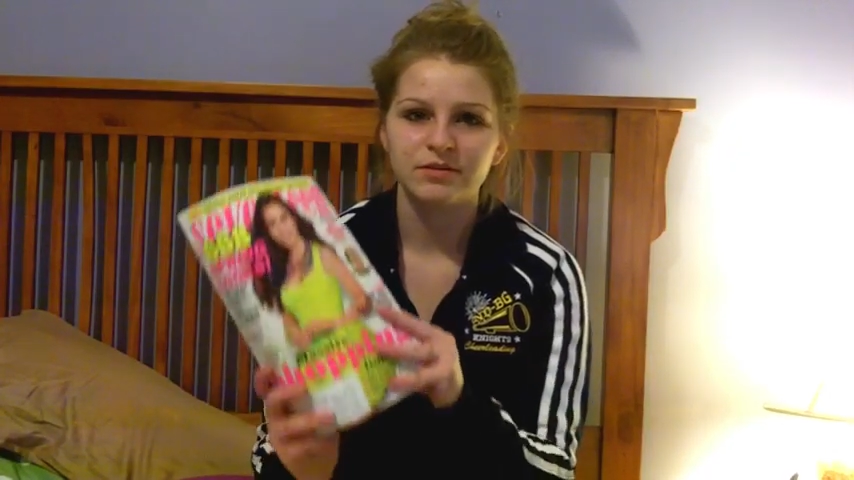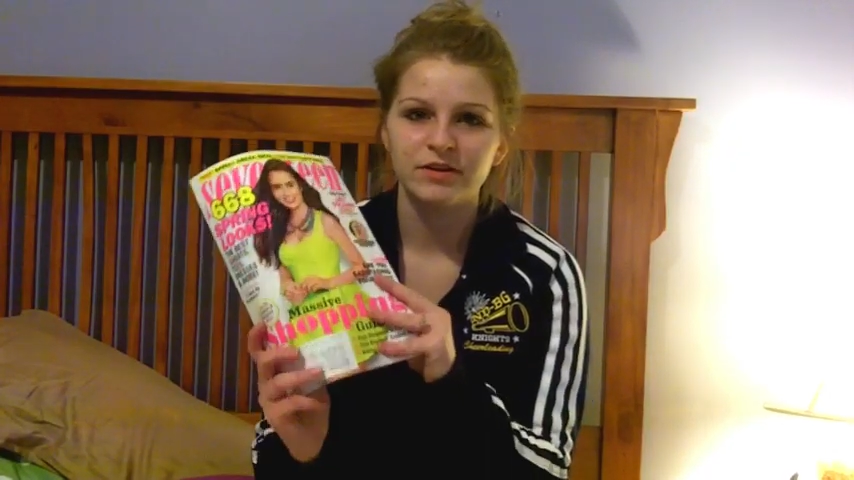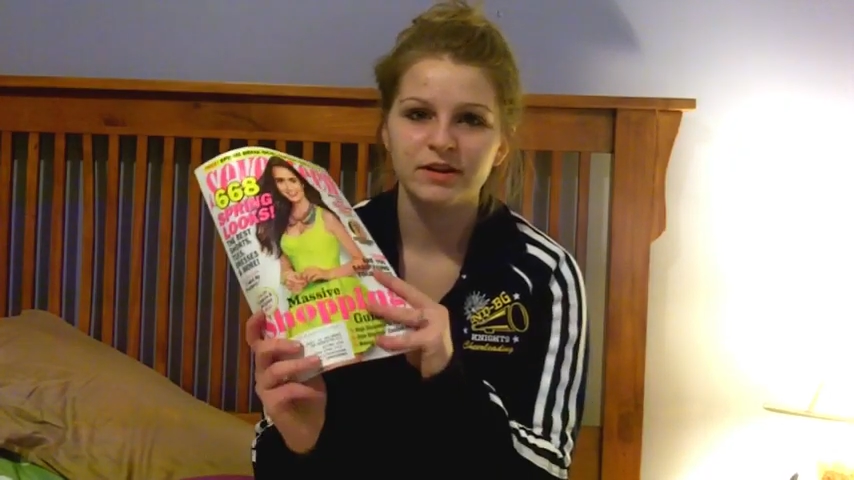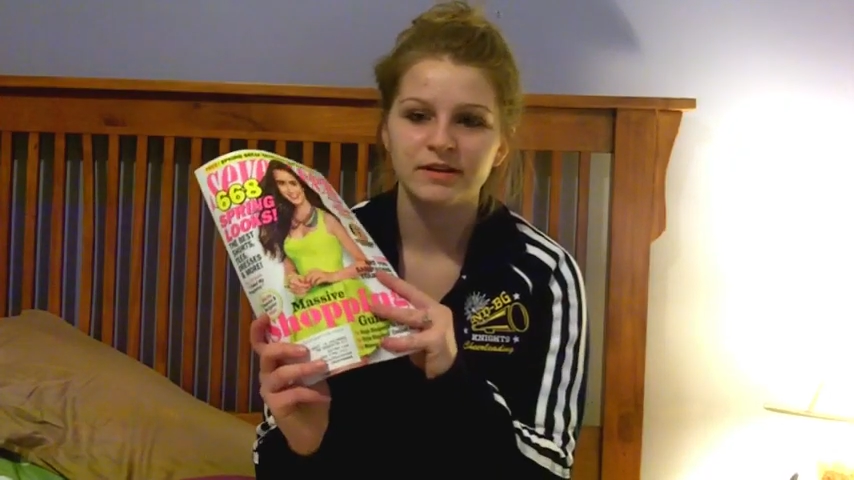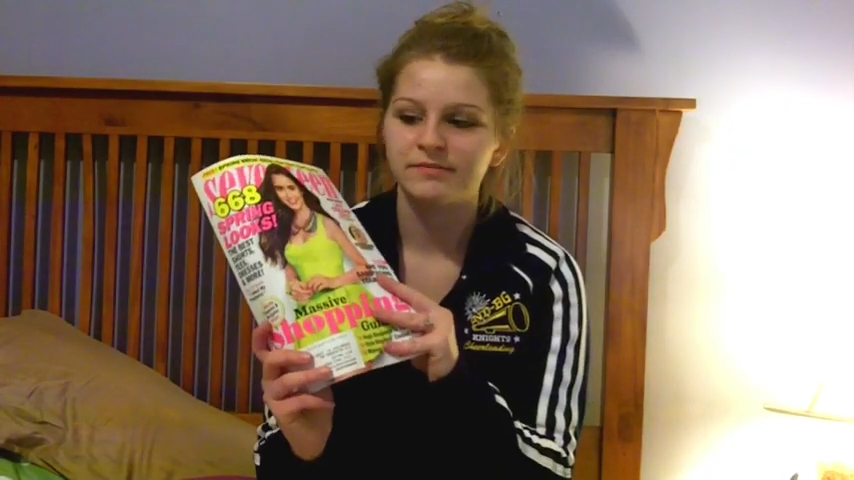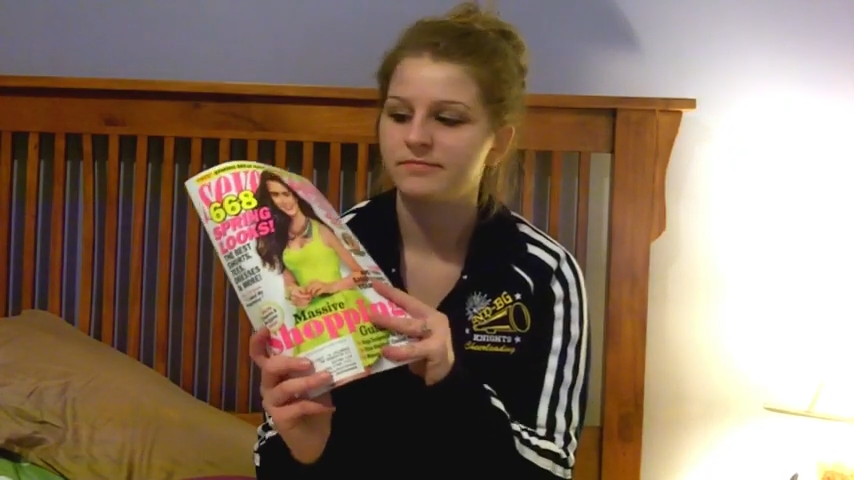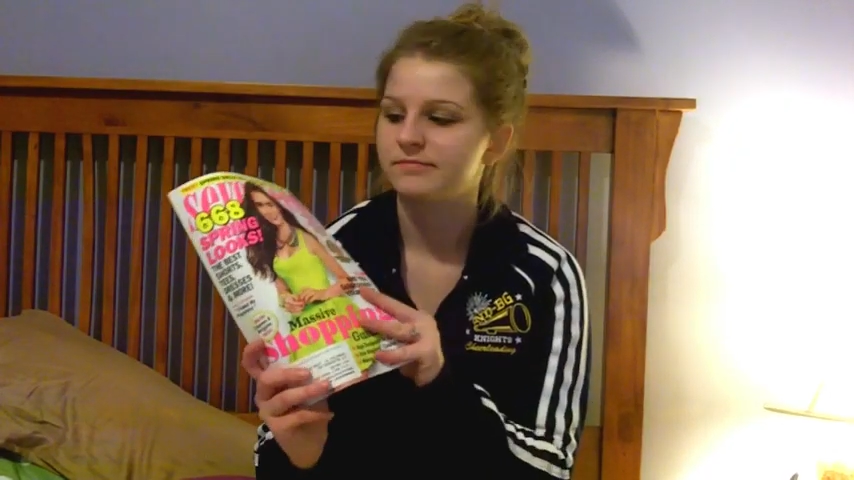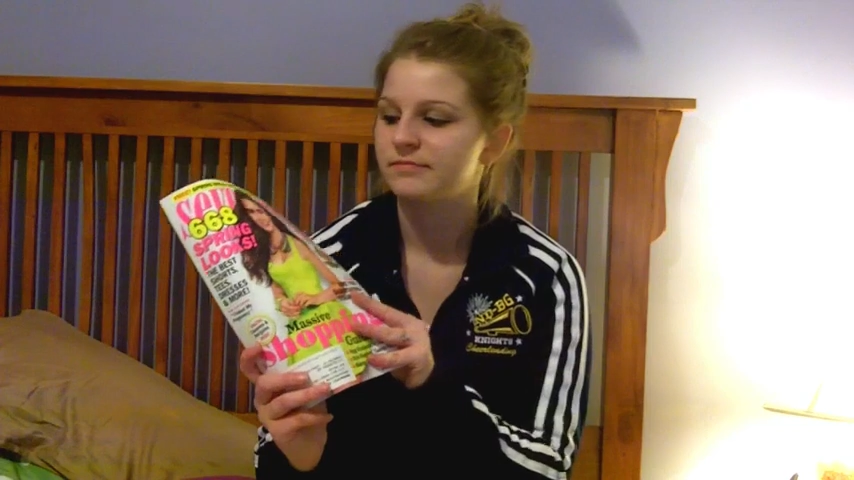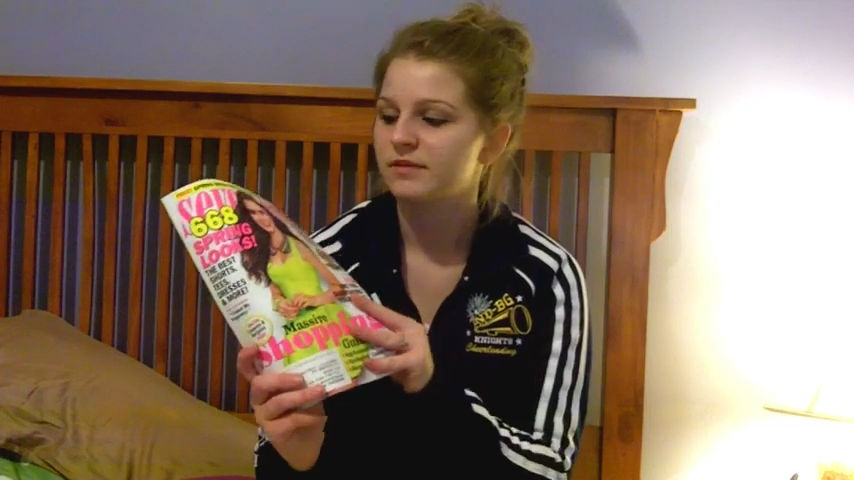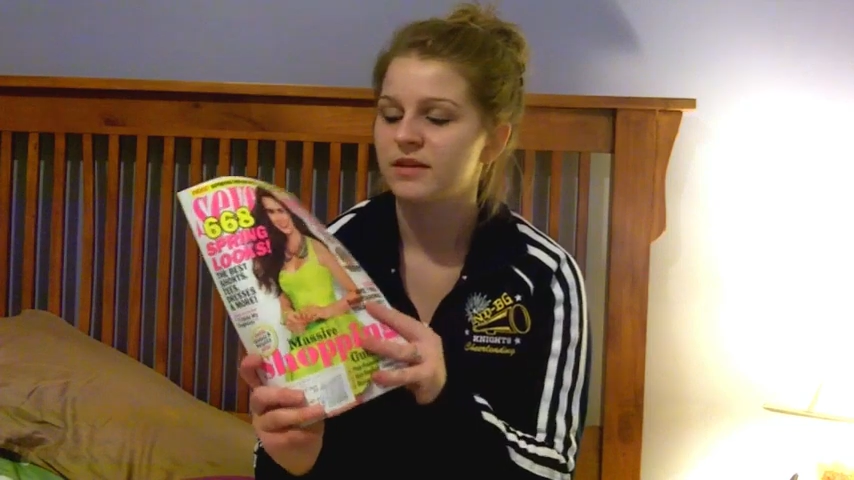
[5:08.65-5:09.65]
reading
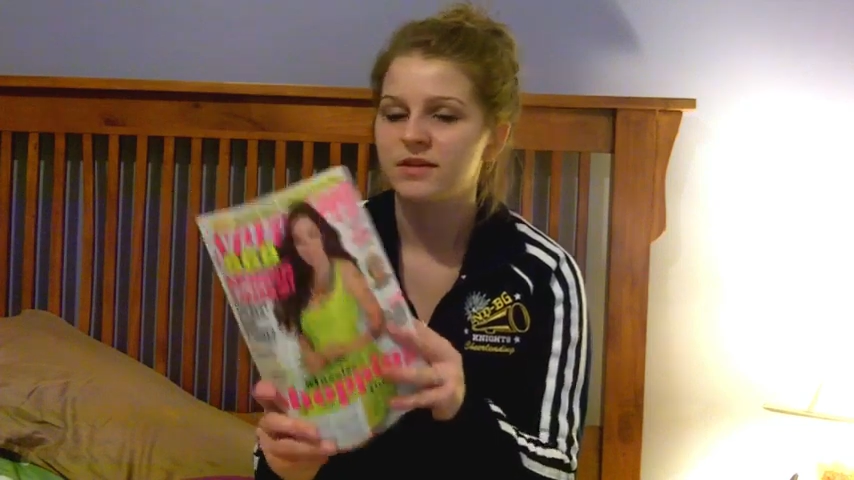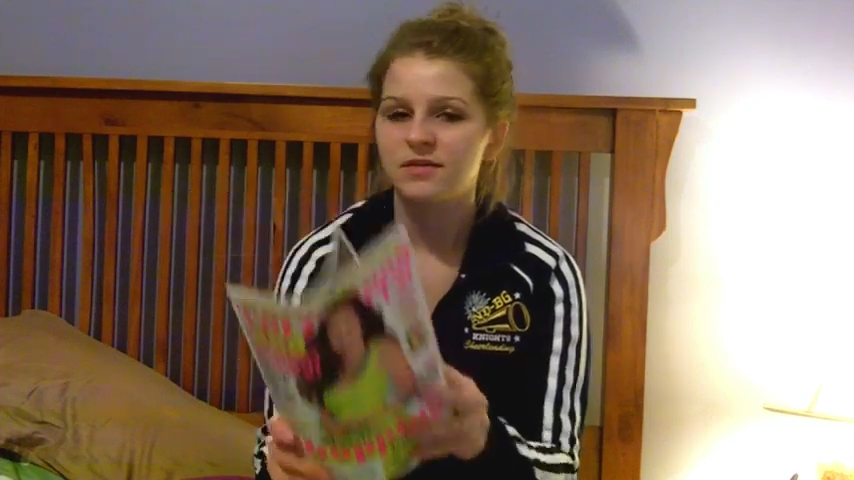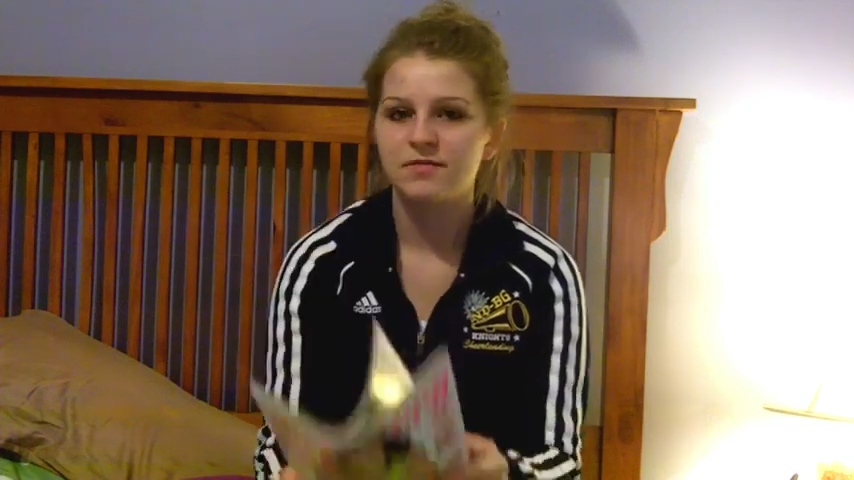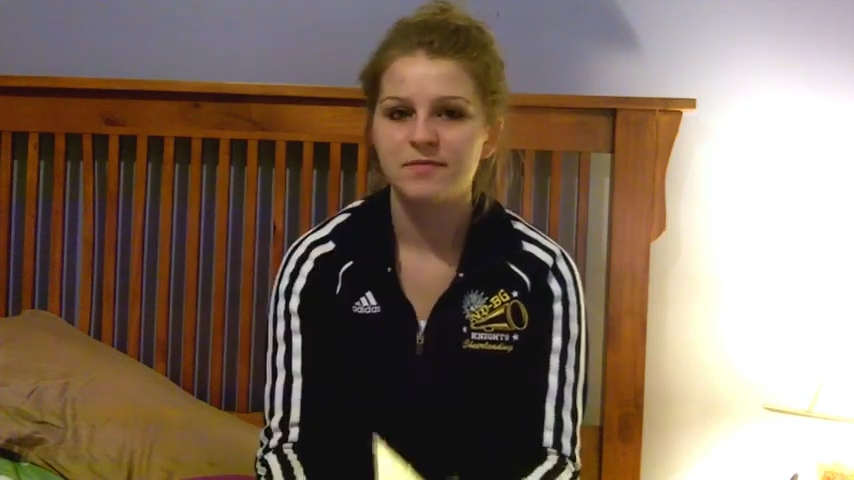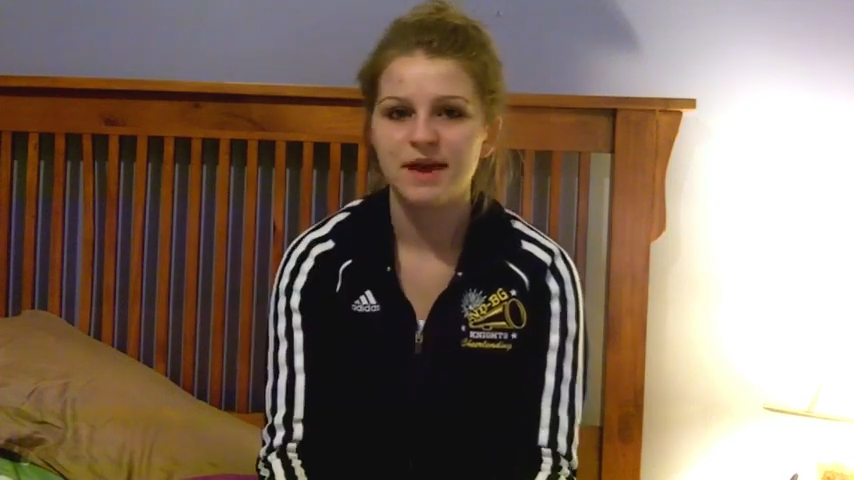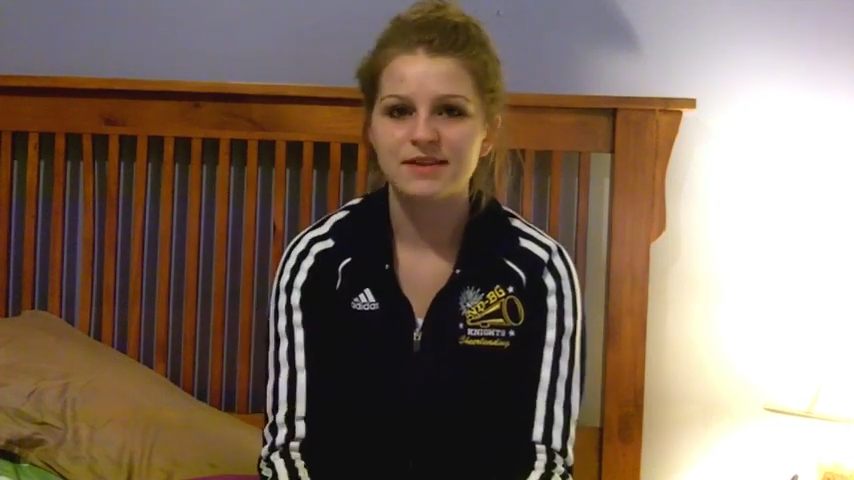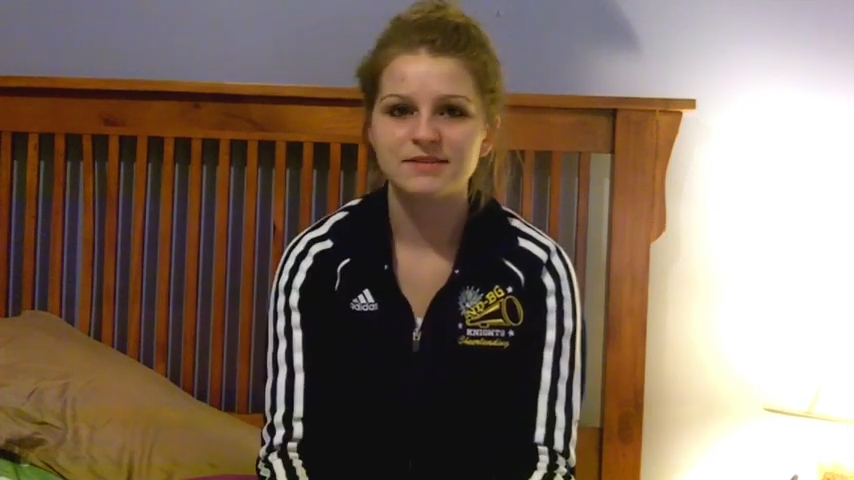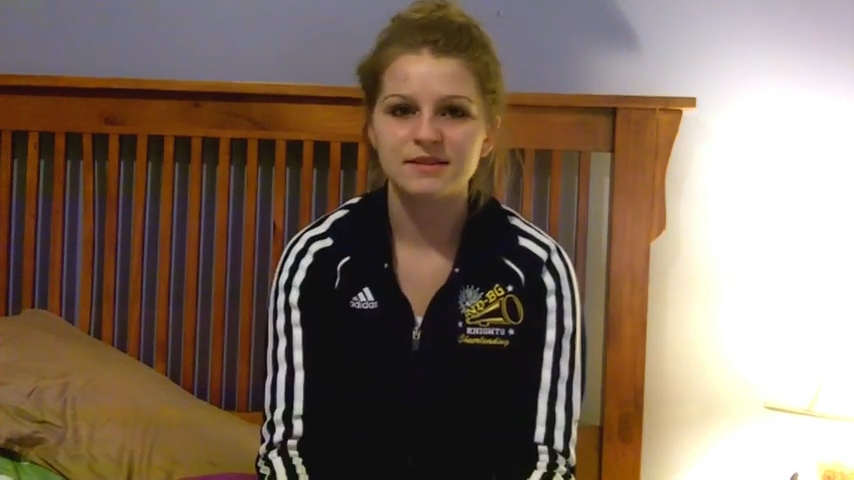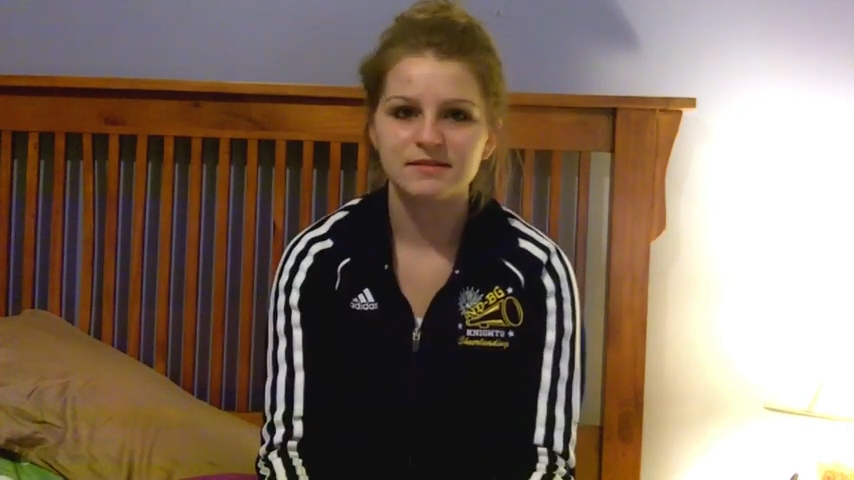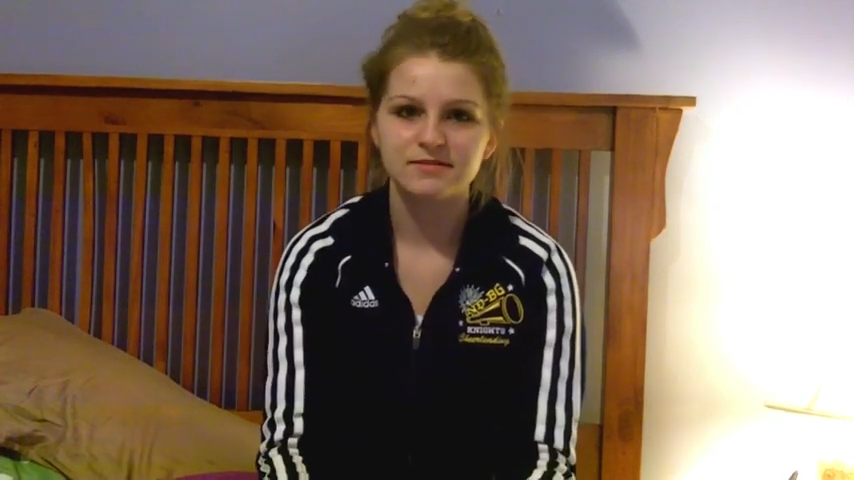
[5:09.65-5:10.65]

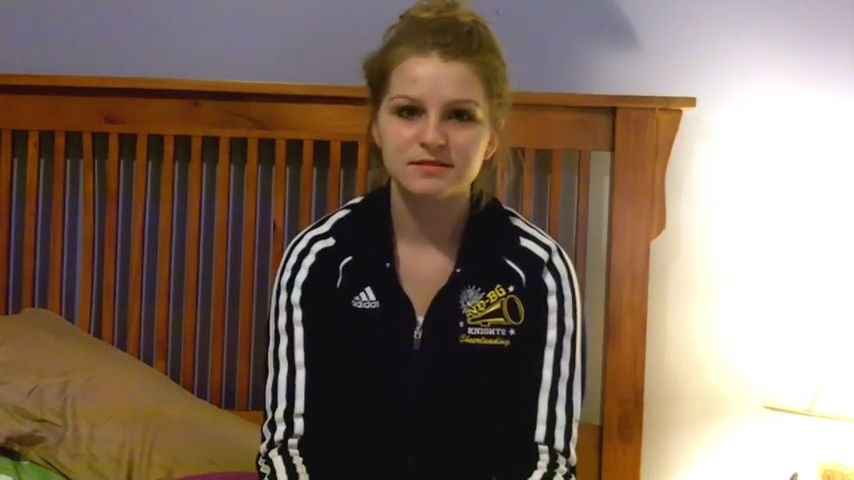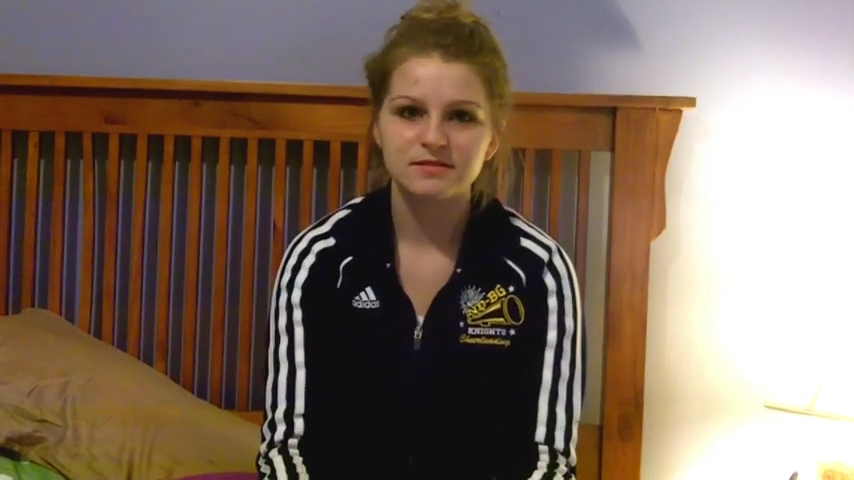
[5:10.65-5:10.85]
magazines.